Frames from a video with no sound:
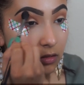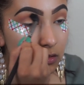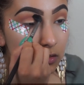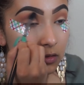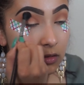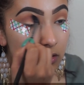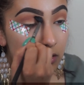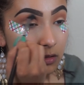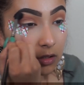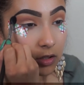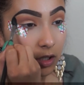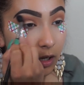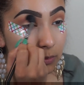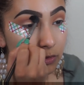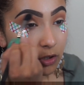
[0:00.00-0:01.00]
use it on the
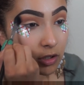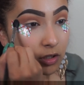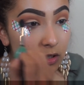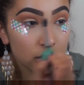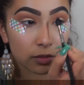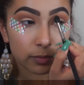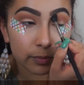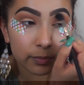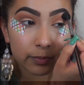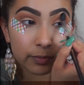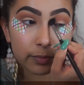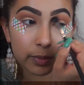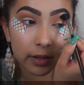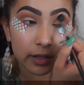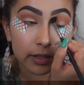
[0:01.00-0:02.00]
top just to
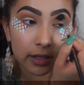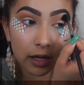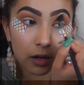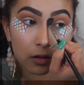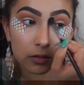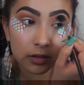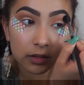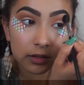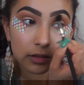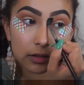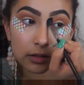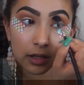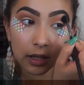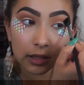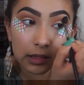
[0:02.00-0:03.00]
blend out
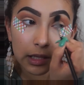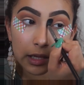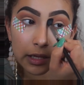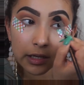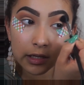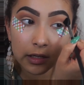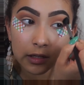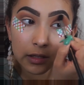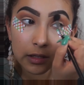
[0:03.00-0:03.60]
that line.